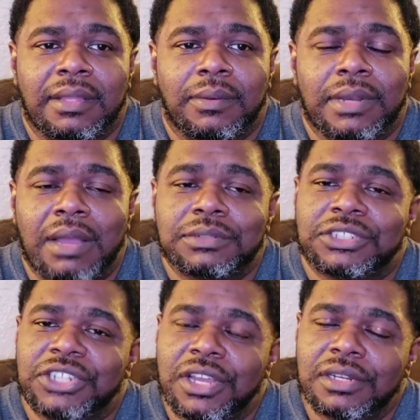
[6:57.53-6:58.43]
when I was
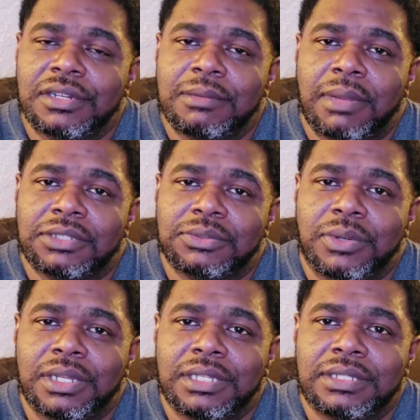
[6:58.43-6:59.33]
younger in my
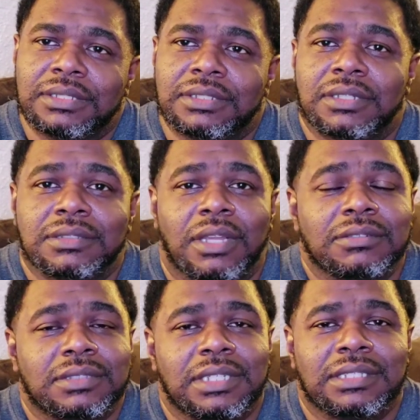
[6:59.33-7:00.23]
20s,
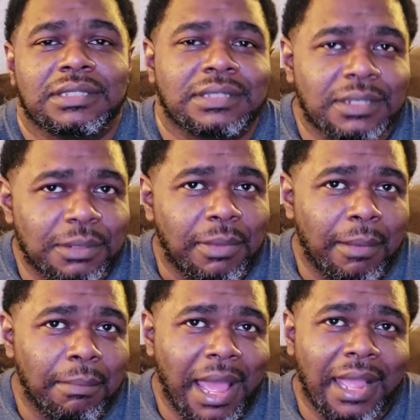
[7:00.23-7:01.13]
those things are still on my
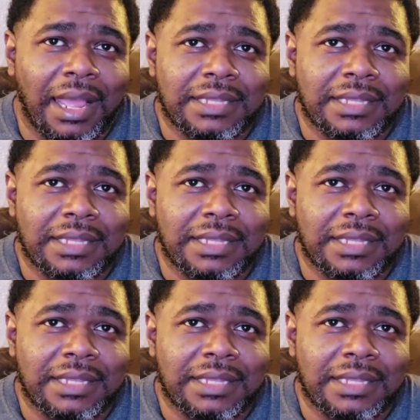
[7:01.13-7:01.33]
back,